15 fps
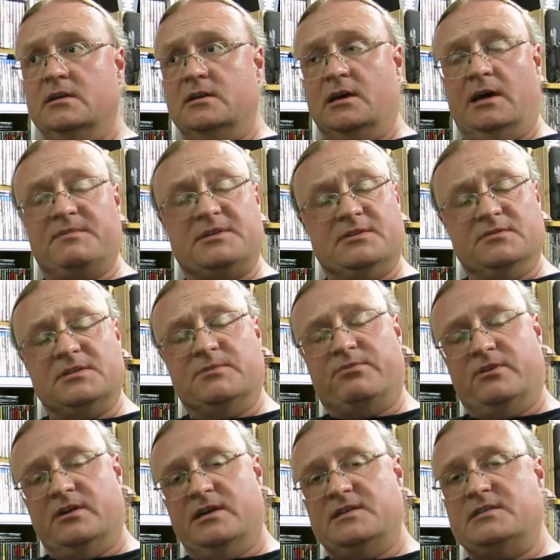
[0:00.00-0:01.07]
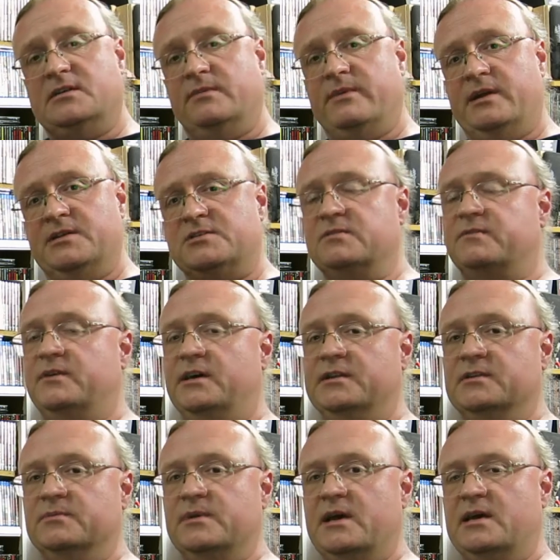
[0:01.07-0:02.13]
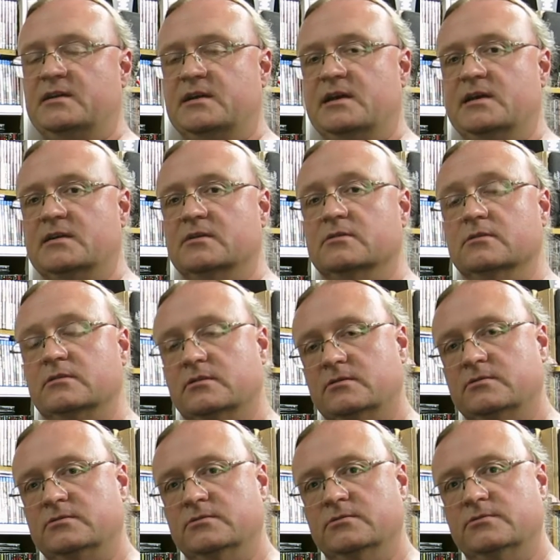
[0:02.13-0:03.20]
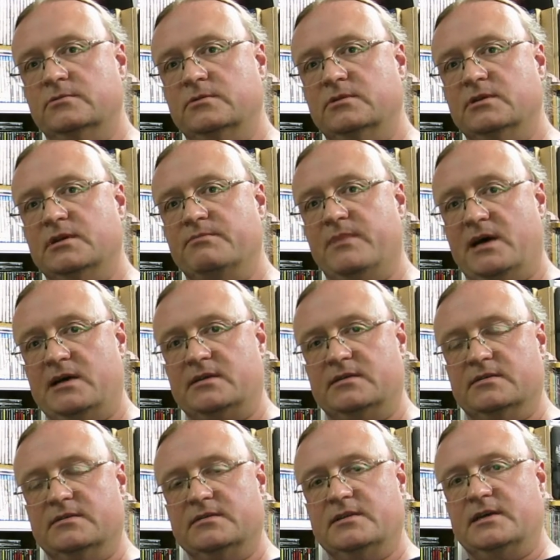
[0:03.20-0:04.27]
I'm still surprised I managed to find them at a local market.